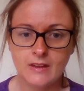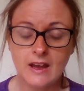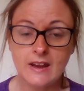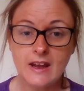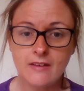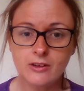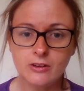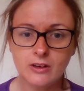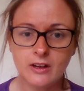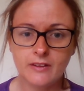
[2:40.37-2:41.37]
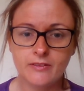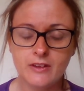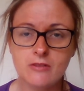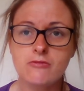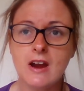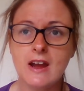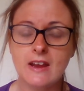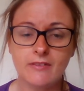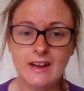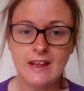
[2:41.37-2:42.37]
and have a look at the array
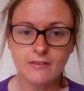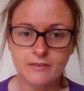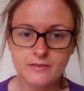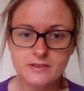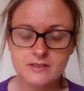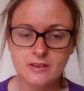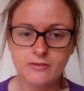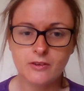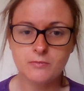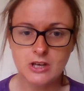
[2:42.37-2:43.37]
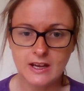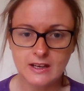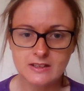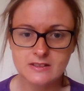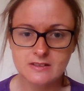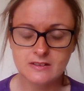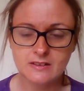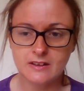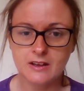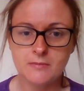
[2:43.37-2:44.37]
of lengths of objects
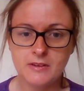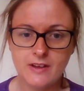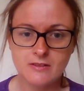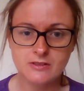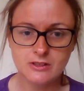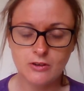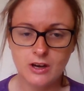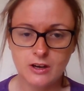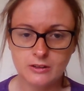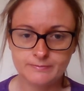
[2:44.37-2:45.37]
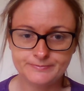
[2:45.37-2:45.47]
that can be found in your home.